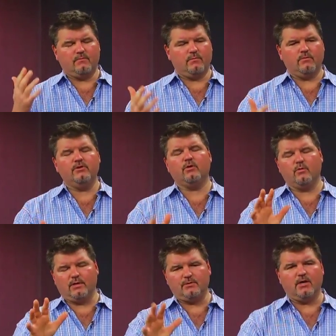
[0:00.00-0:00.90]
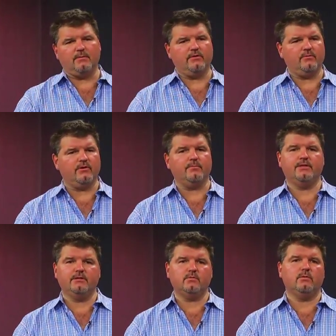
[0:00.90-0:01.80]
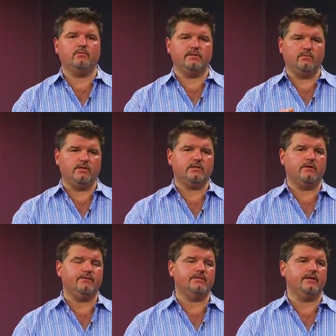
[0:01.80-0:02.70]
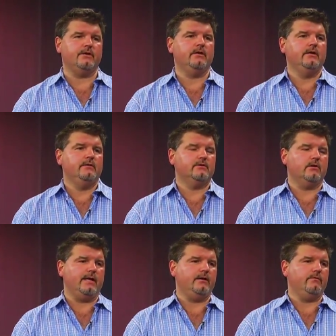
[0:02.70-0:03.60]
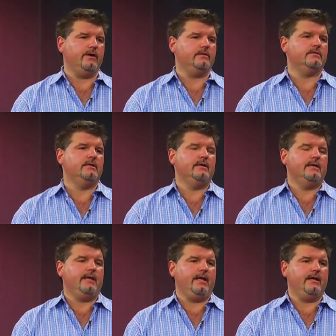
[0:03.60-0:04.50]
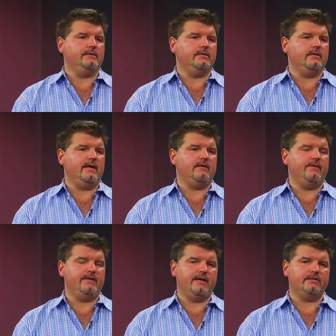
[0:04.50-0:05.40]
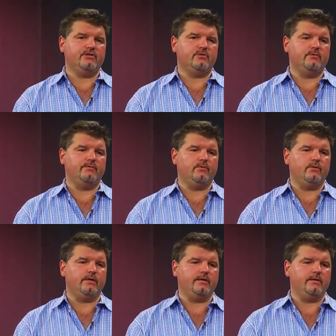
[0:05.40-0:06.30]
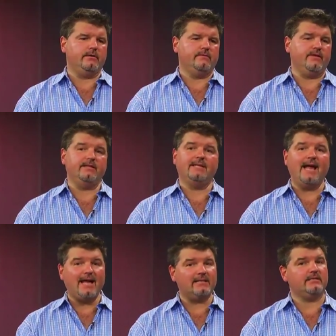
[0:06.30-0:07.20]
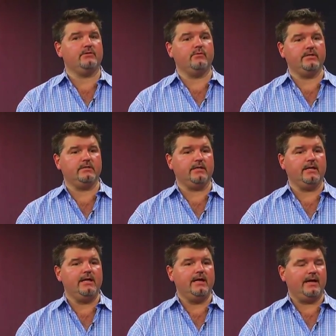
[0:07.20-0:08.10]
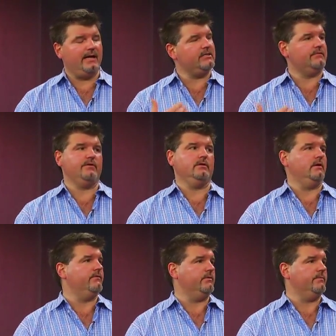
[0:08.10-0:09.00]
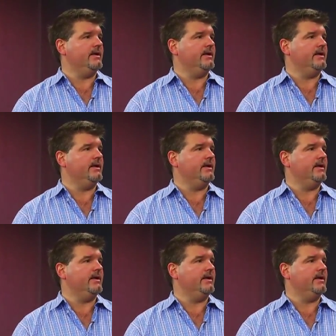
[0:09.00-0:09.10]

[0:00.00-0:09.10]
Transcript: you know the one I'm talking about in New Britain, but this one was in West Hartford Center. It's called Edelweiss, and uh, they had fantastic German food and fantastic Riesling, and I just fell in love with them.